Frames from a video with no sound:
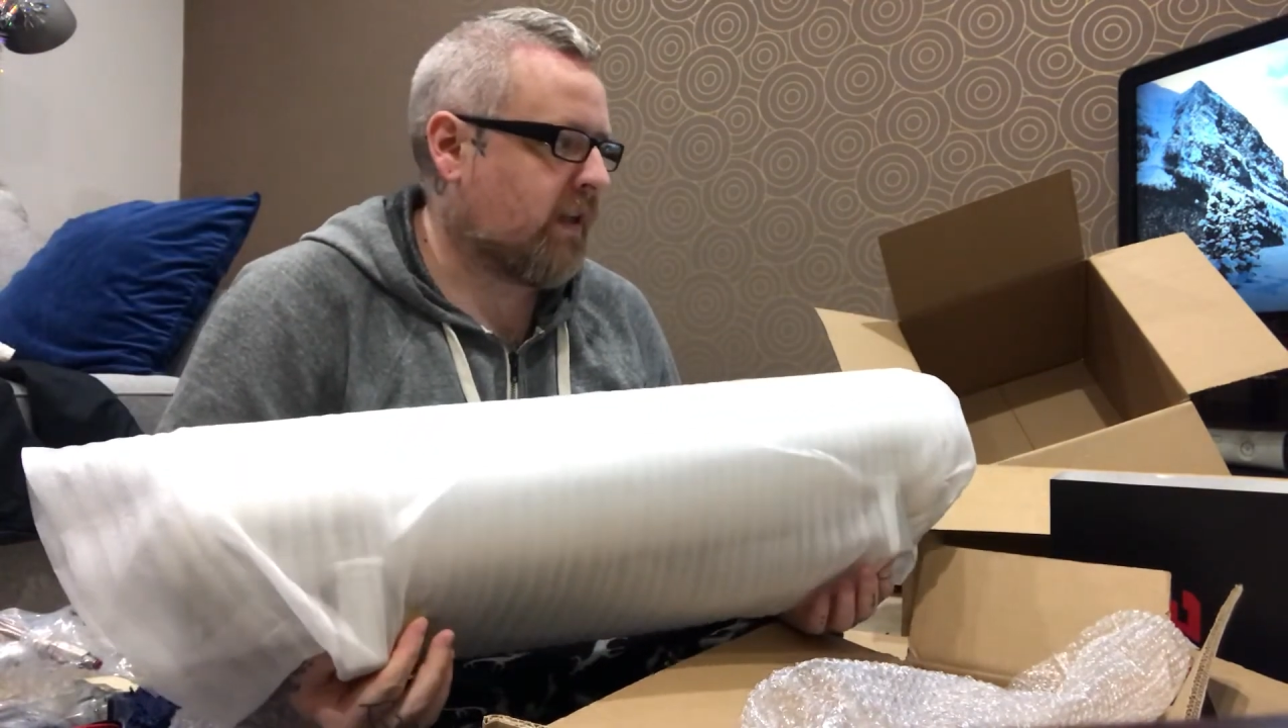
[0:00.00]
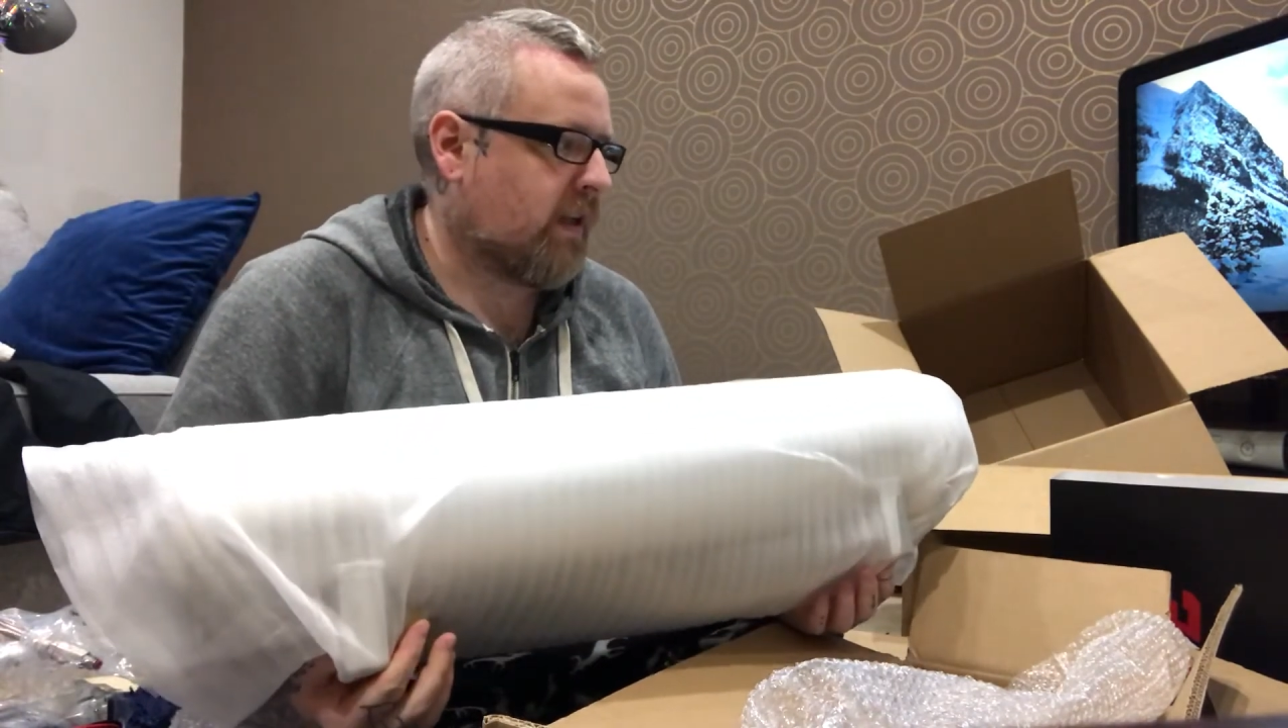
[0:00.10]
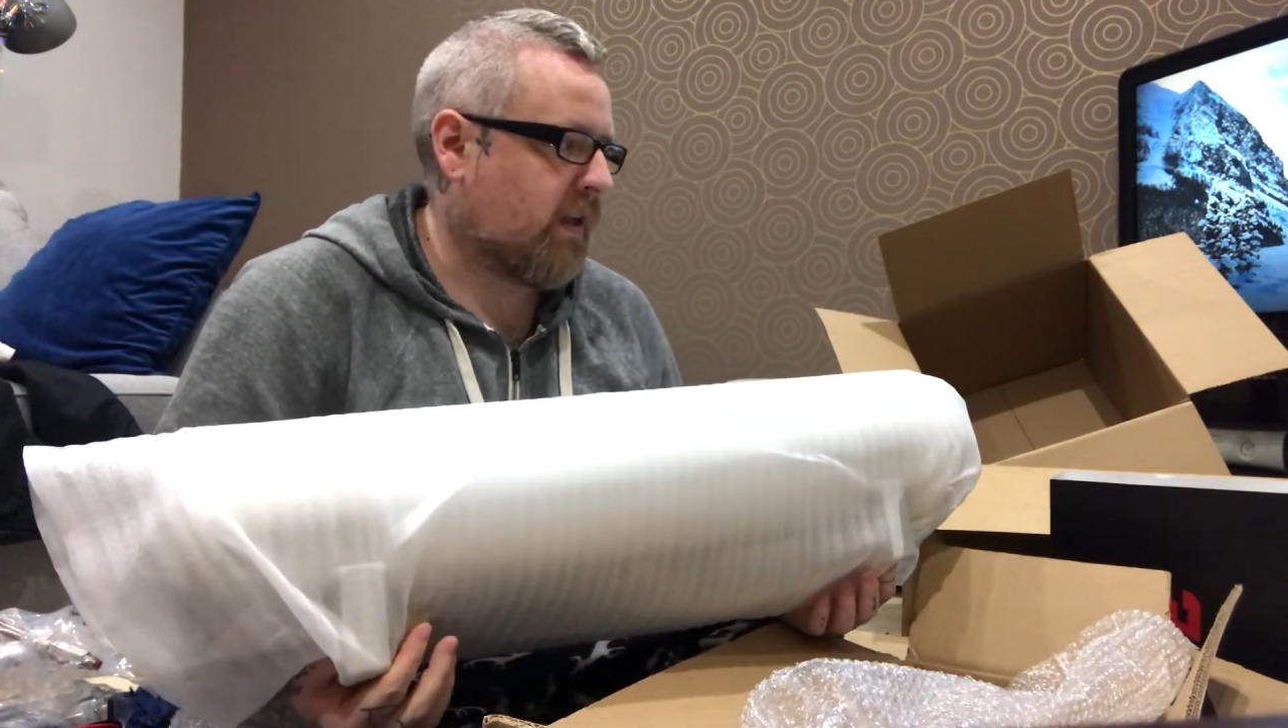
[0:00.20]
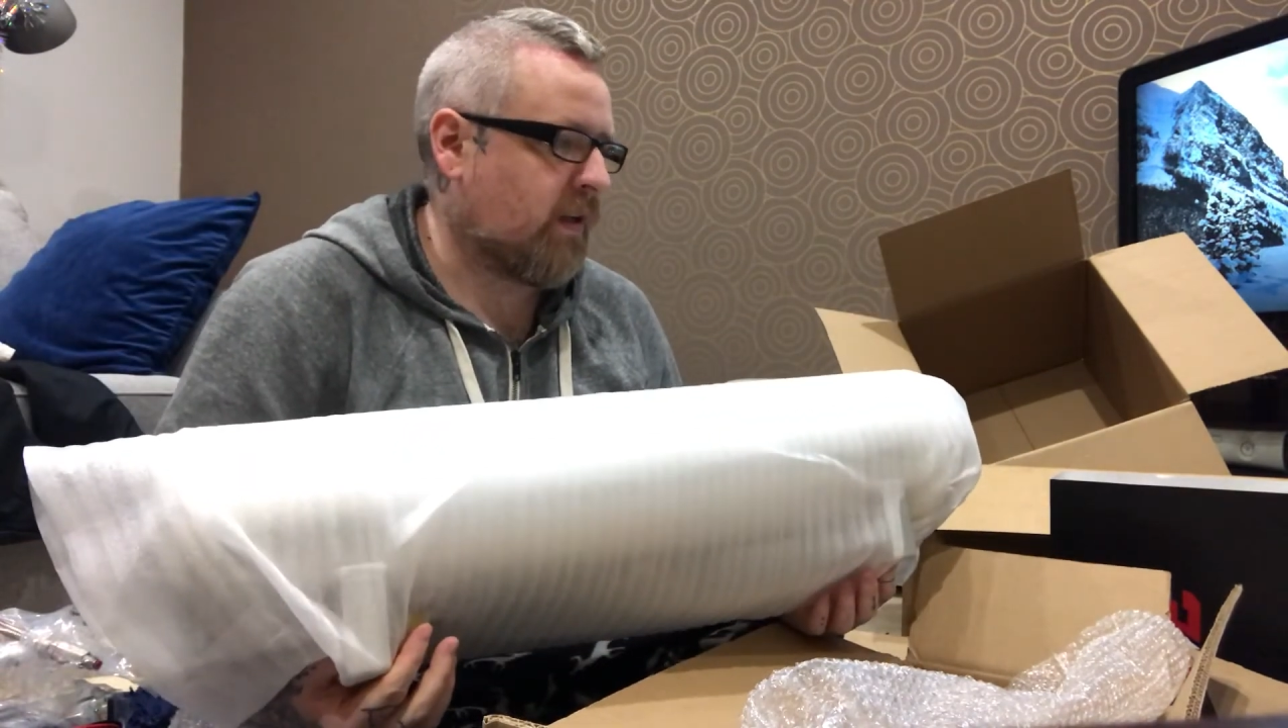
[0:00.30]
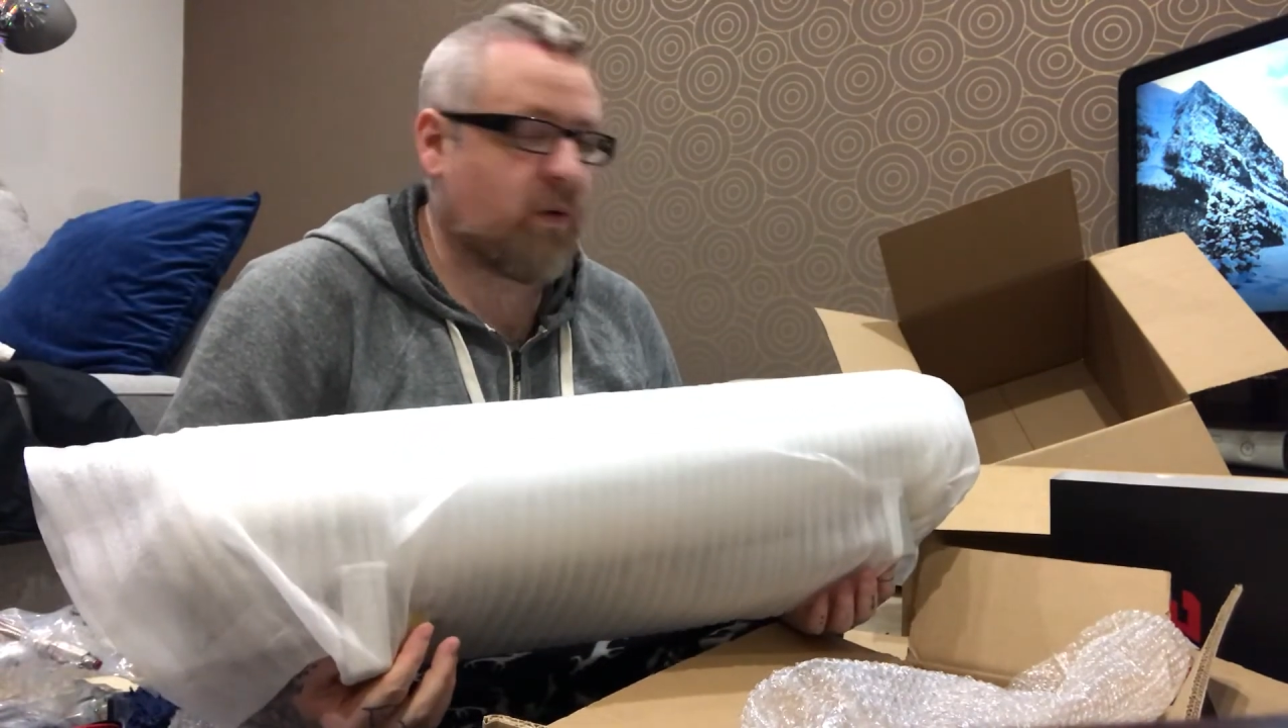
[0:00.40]

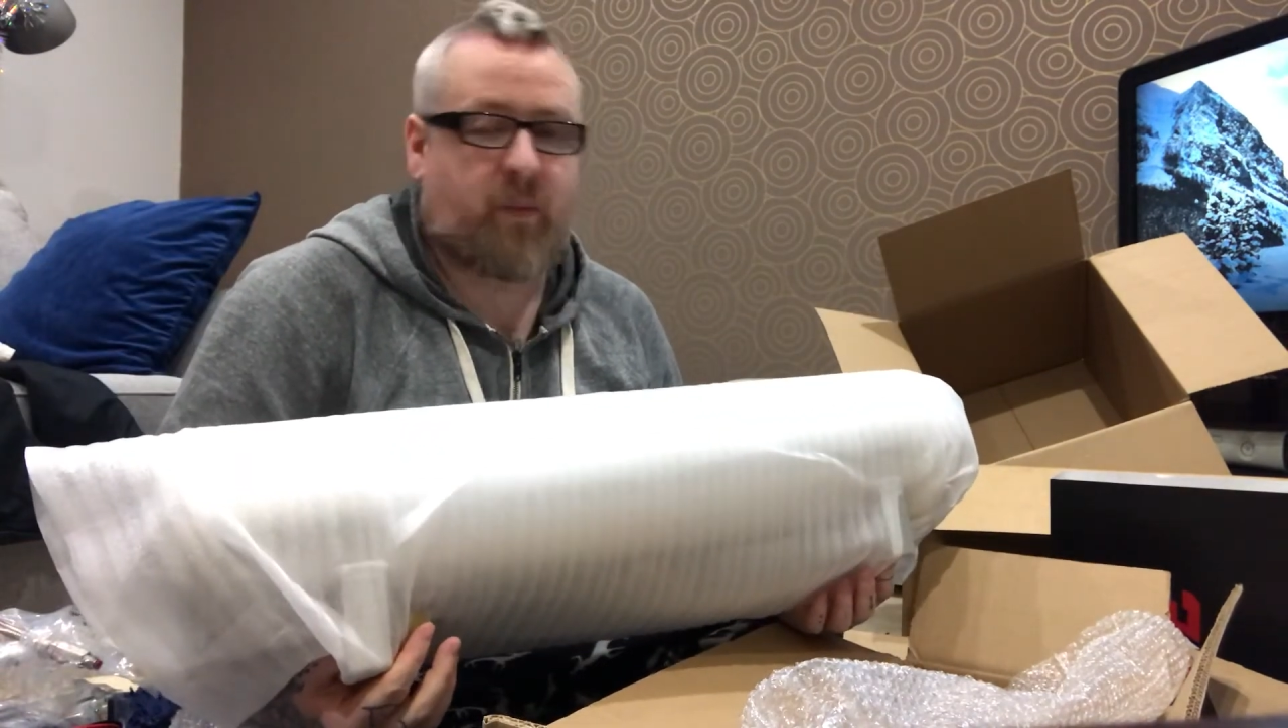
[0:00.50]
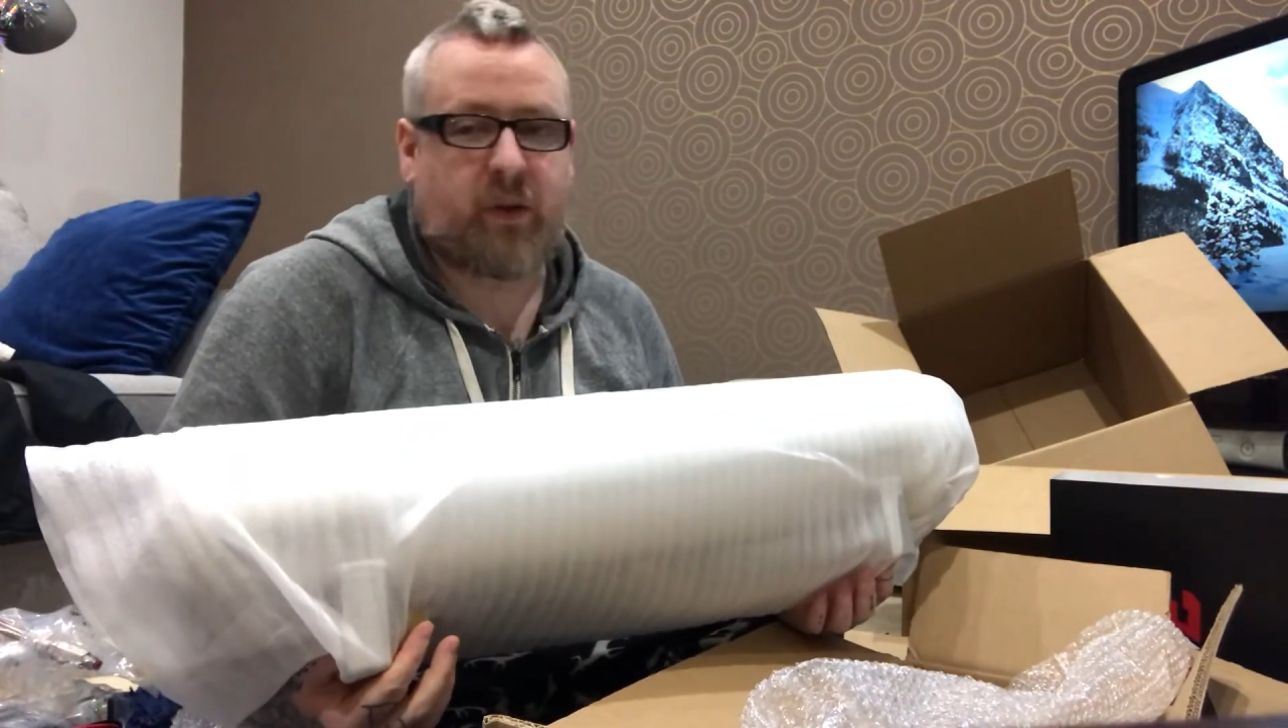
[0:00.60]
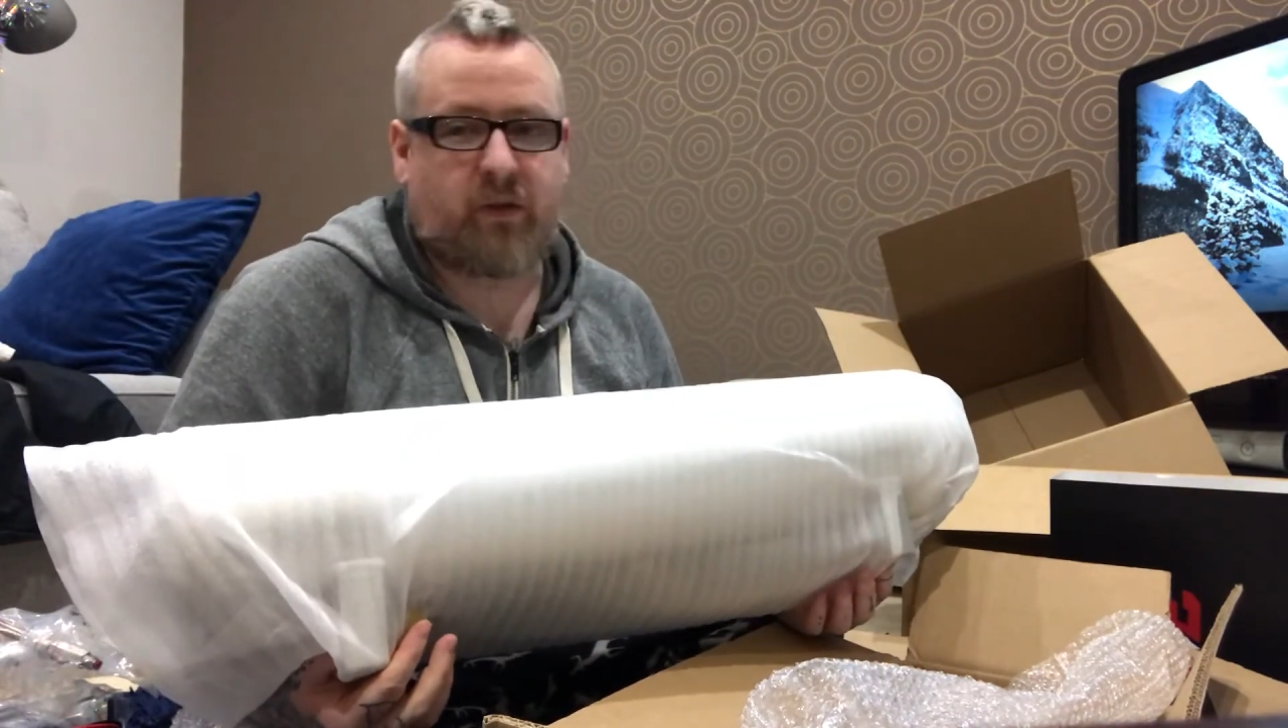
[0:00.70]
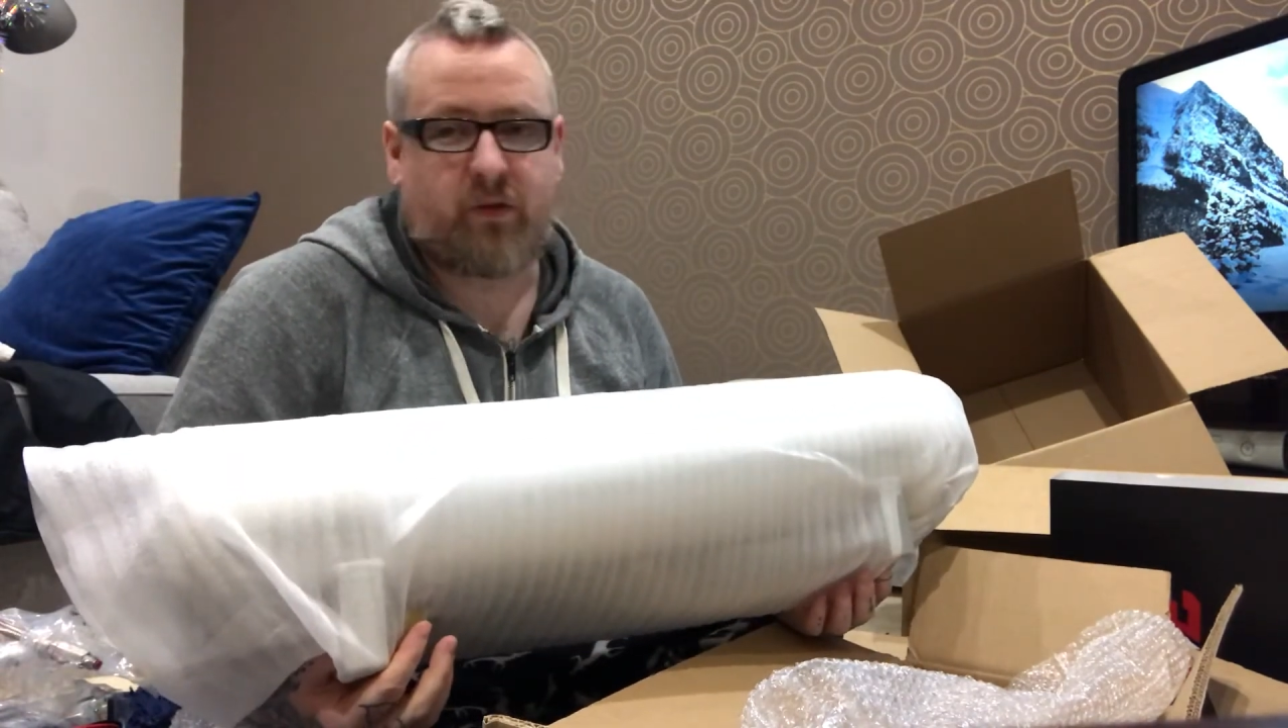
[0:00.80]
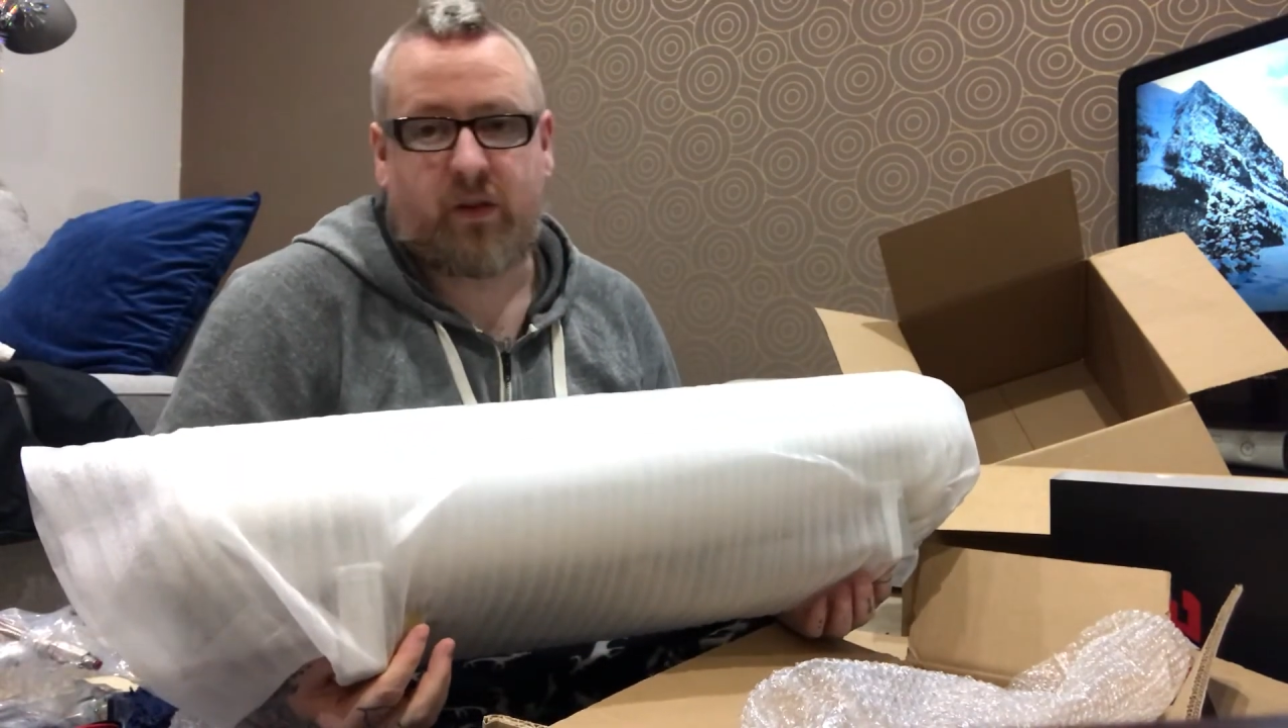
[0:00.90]
a whopping 3